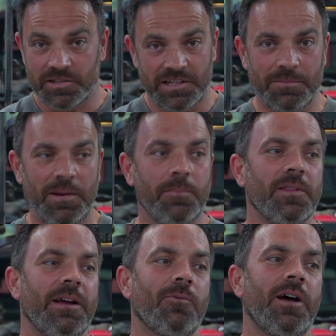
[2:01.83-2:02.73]
of the
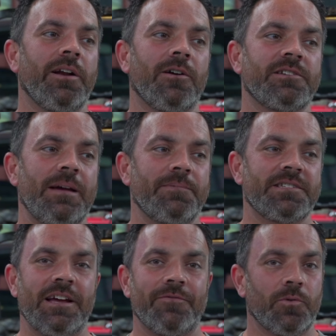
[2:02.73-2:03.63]
people that run our type of
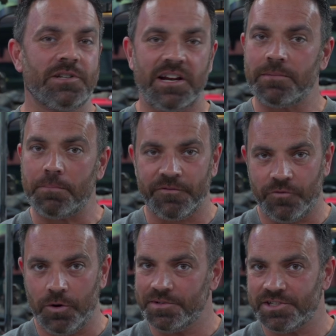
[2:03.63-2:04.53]
stuff, we're talking about
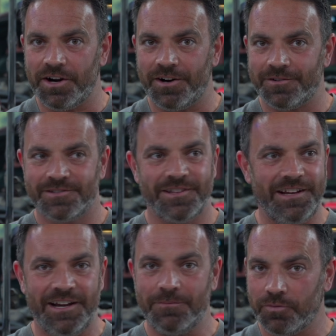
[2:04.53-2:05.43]
performance cars. They
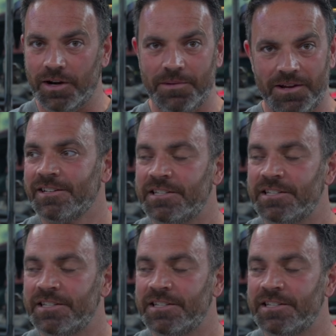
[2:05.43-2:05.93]
need premium.